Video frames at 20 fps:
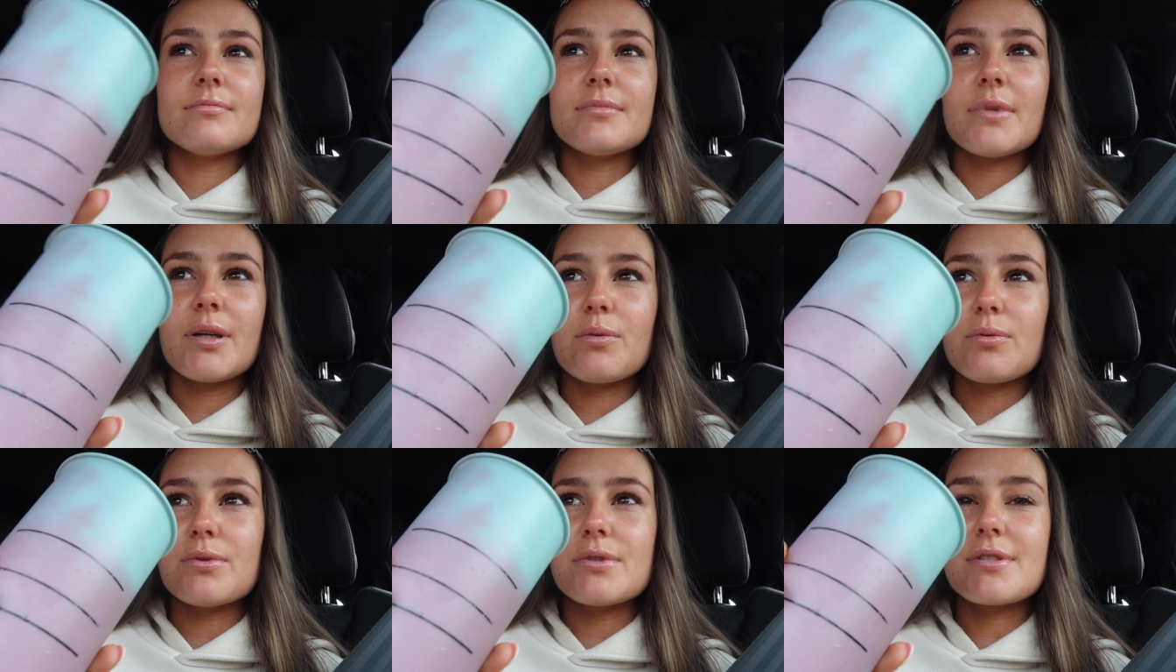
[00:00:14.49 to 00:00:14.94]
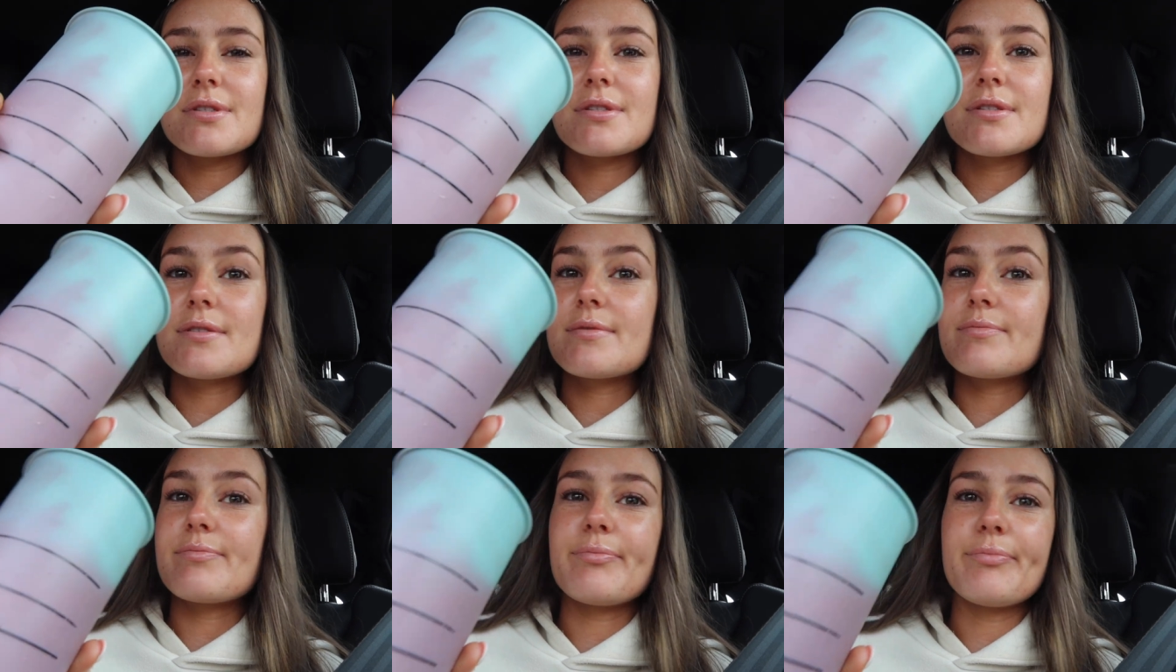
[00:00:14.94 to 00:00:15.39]
It
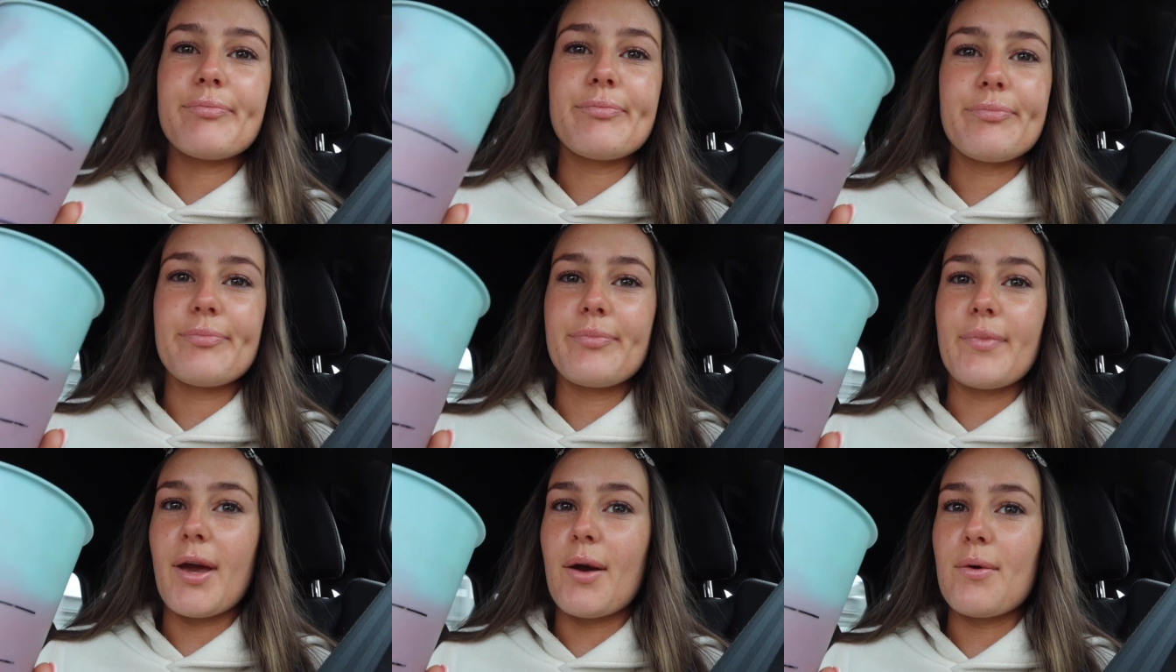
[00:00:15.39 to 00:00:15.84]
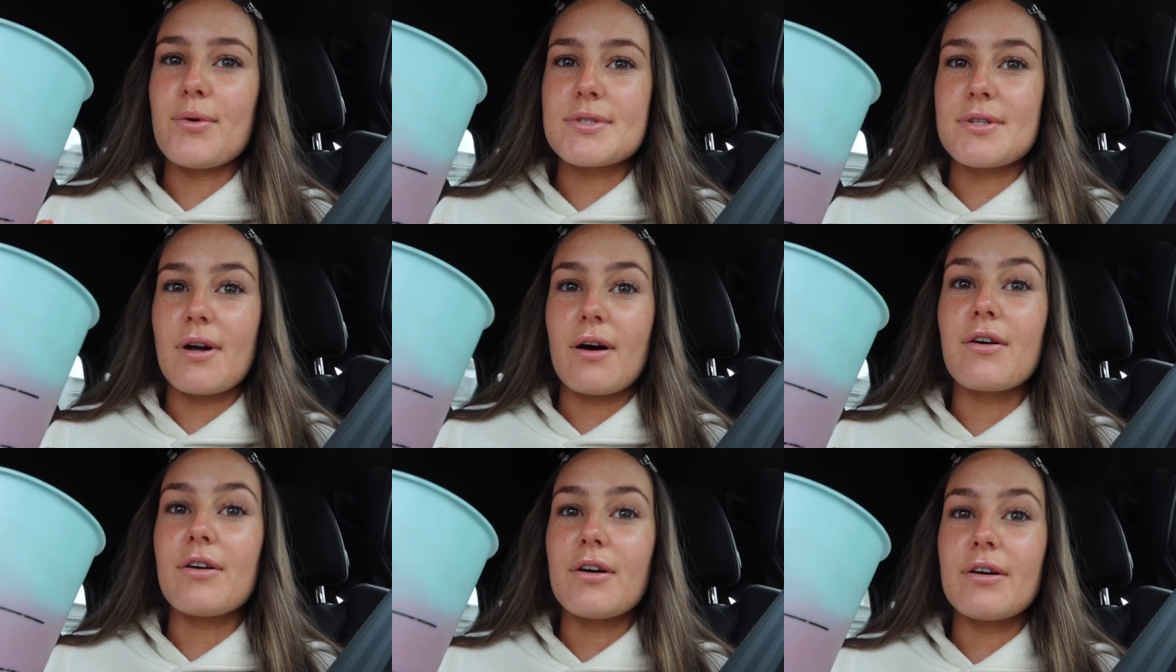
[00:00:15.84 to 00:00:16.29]
was it was
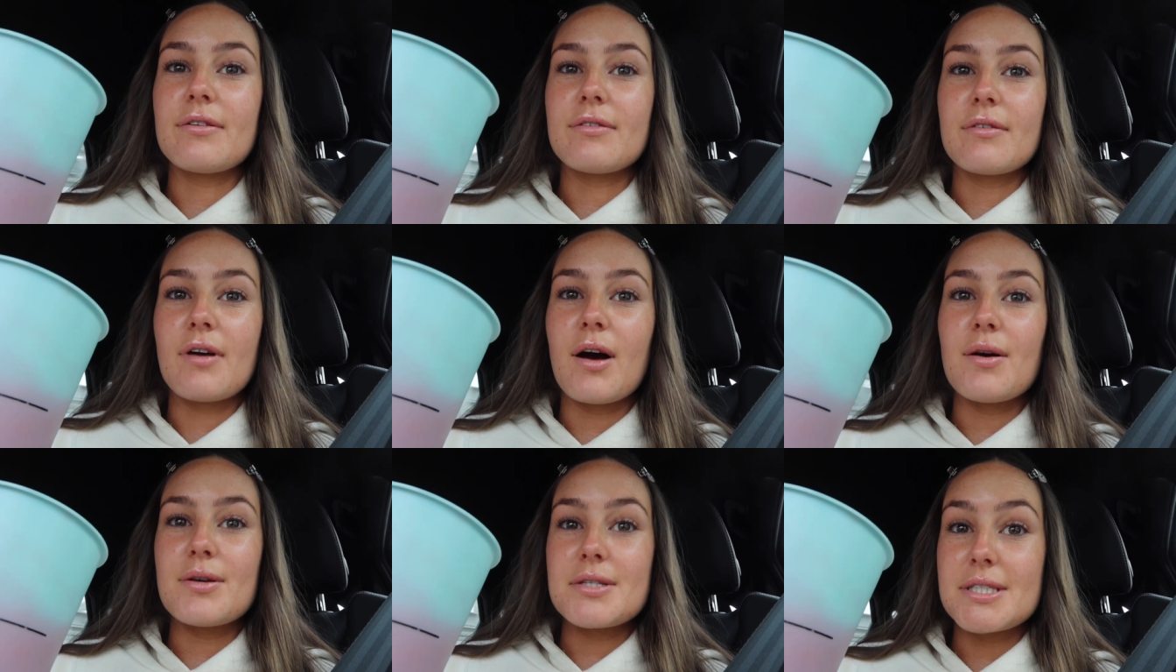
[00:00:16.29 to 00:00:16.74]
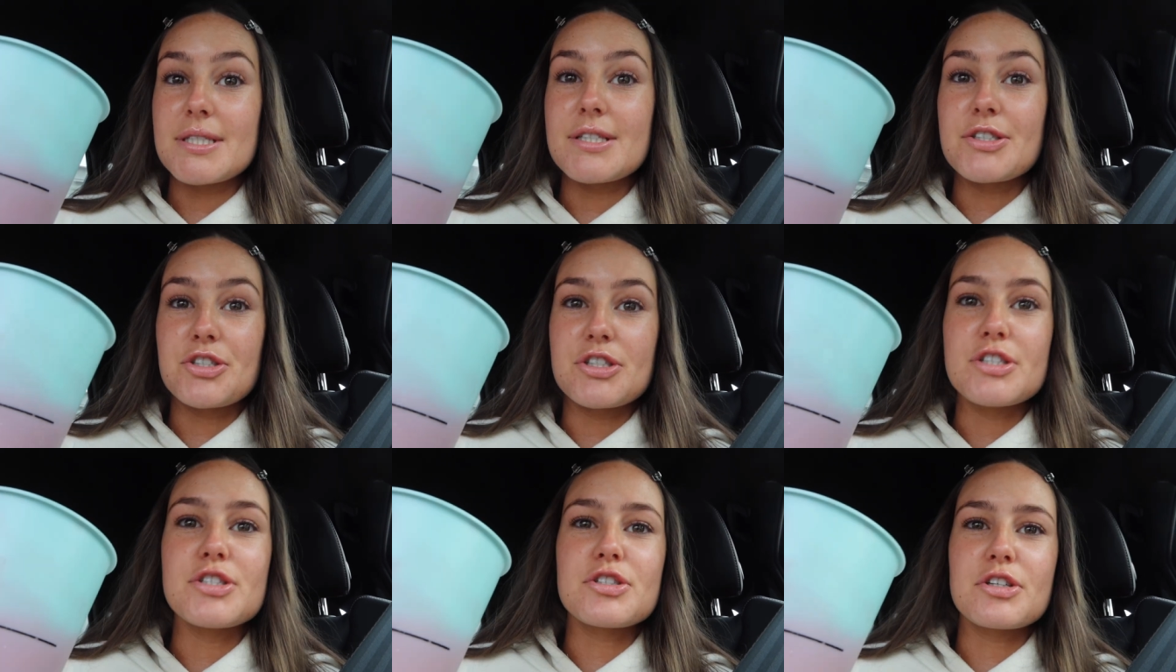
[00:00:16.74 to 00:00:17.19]
not good. I was
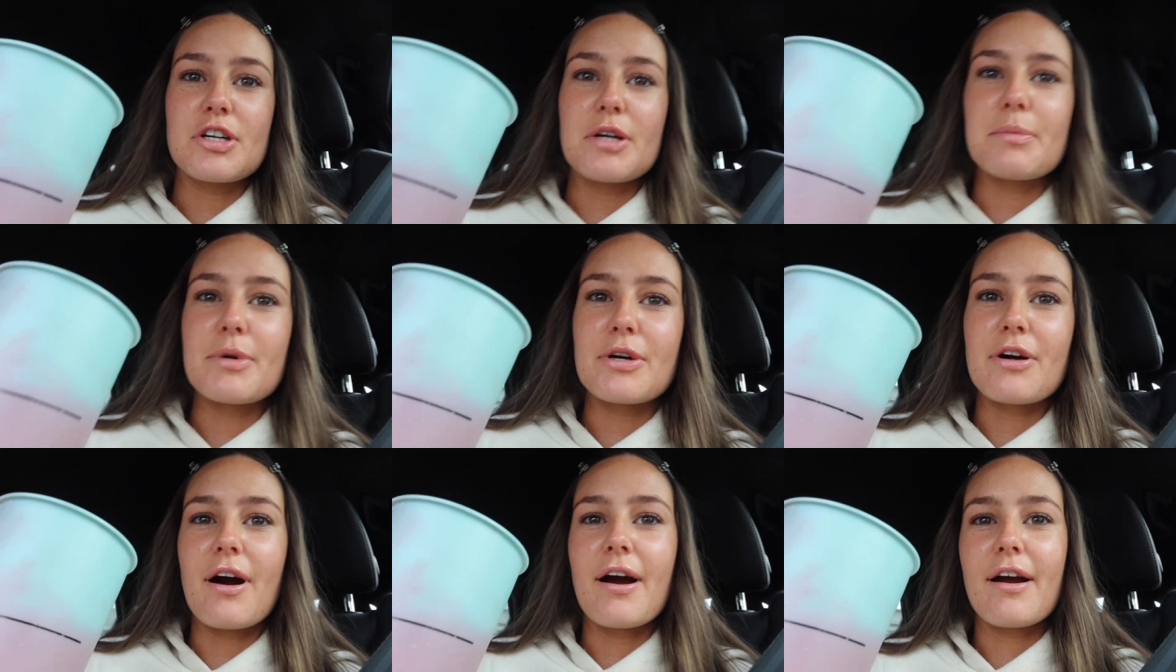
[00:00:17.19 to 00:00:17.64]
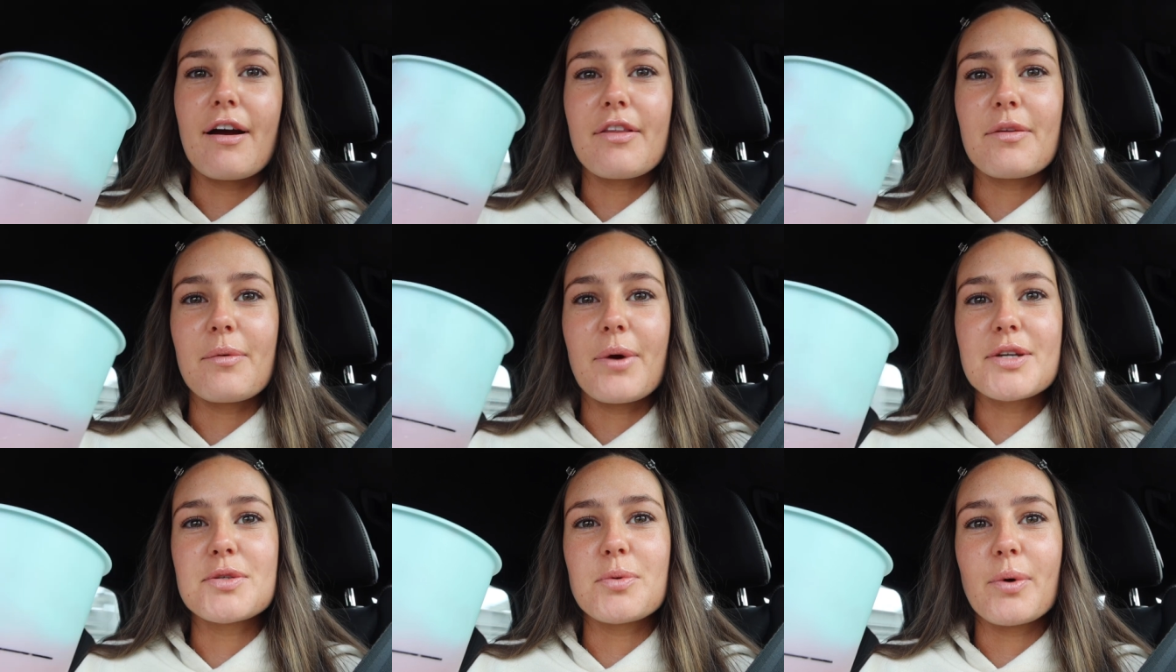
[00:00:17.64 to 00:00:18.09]
literally screaming, crying on
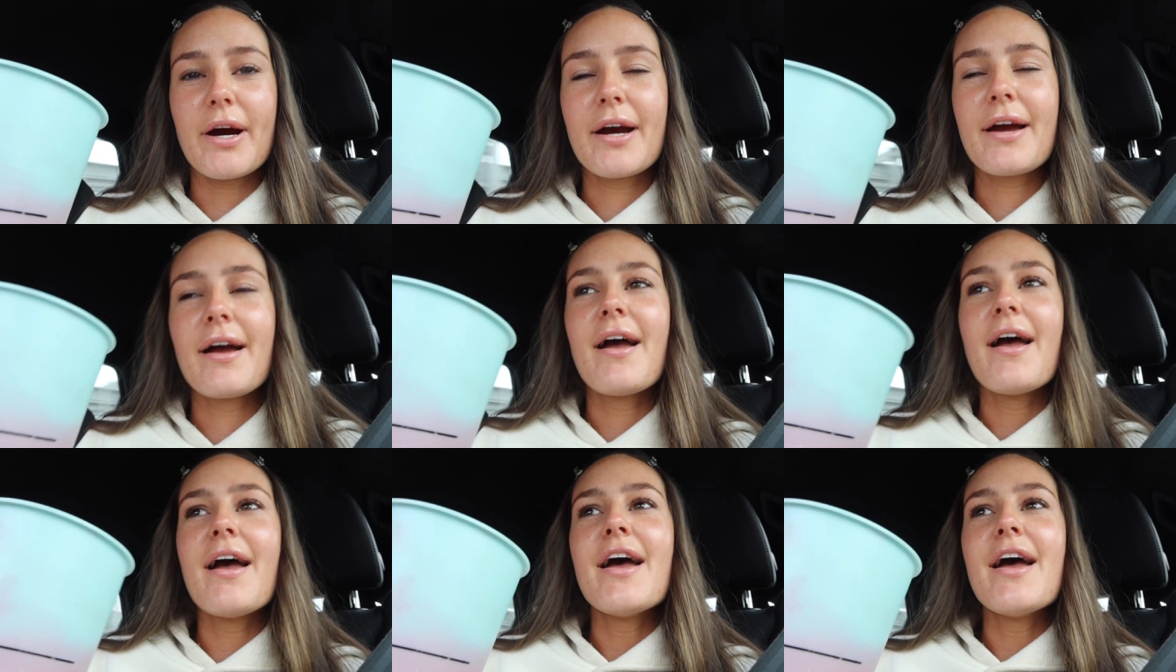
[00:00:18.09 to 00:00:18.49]
the way to work.